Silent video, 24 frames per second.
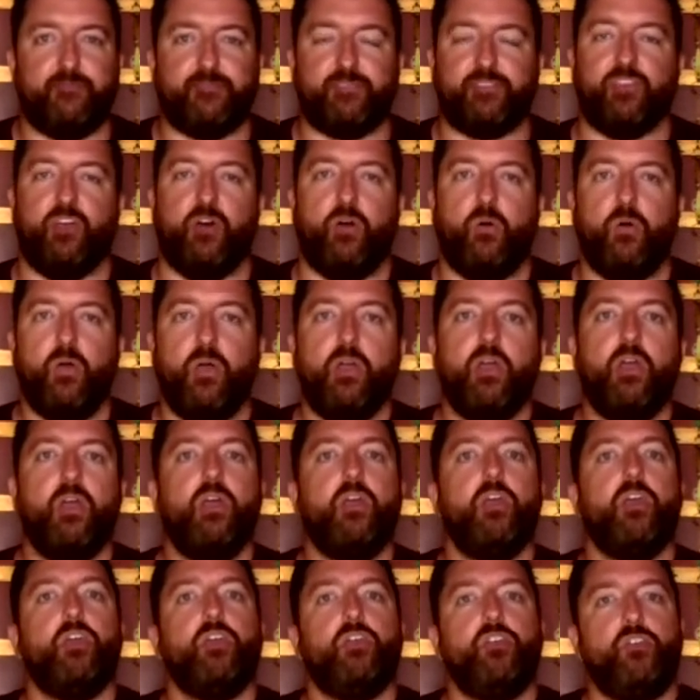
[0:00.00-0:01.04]
So
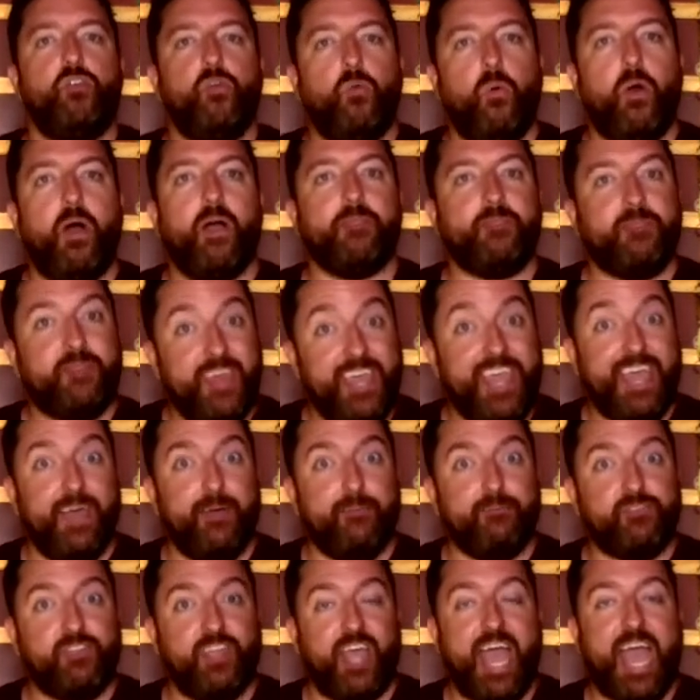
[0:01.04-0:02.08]
you want
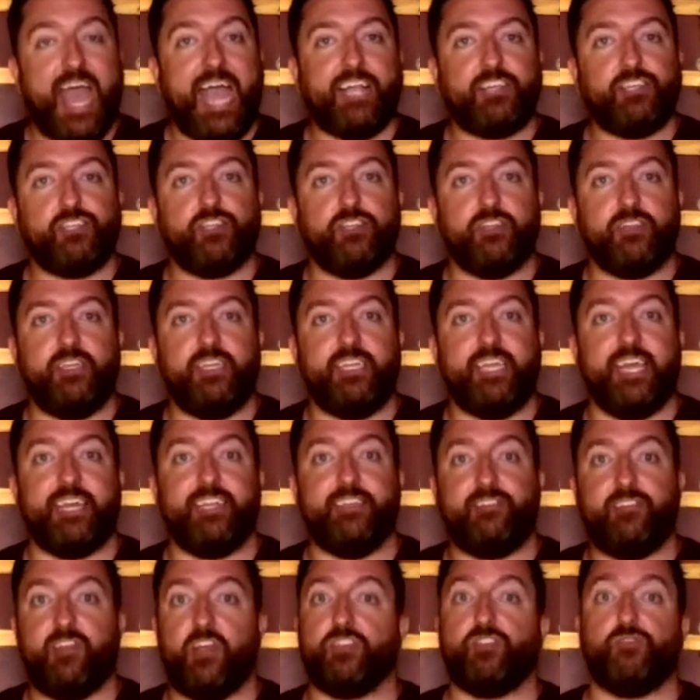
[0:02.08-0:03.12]
them to actually get in
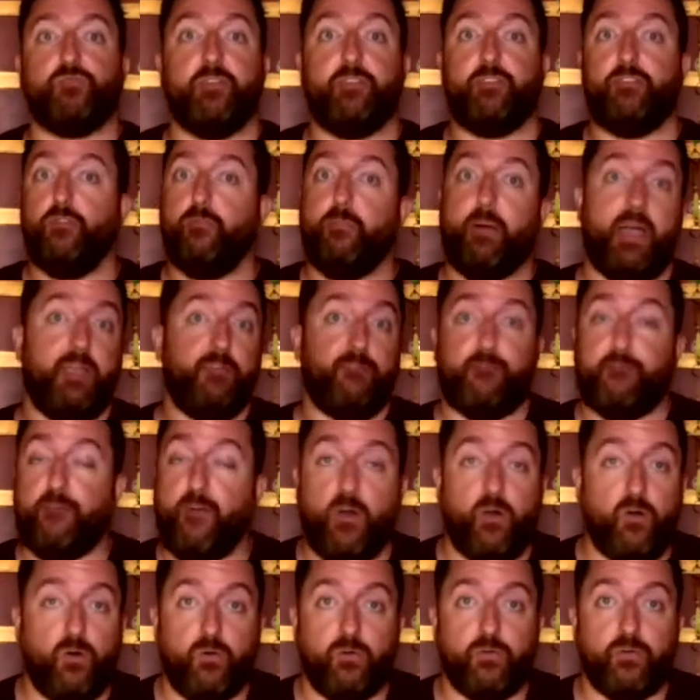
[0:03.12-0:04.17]
touch with you by
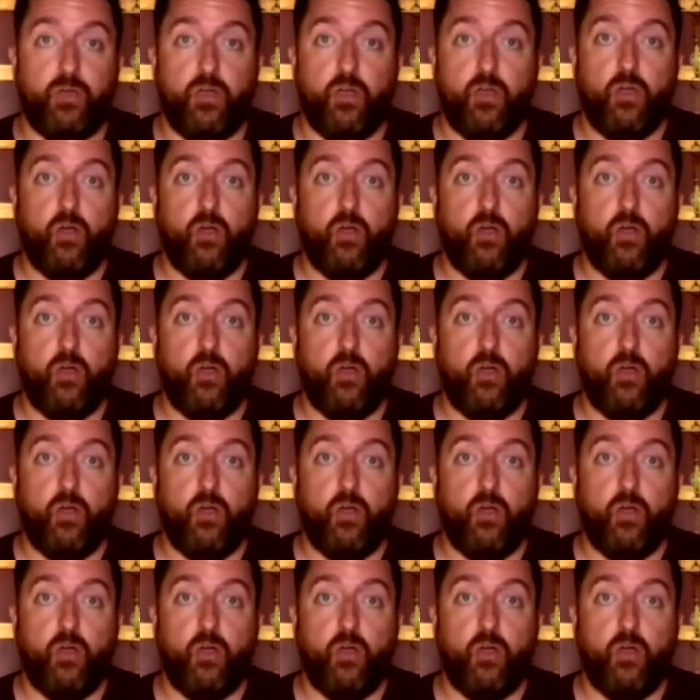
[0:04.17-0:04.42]
phone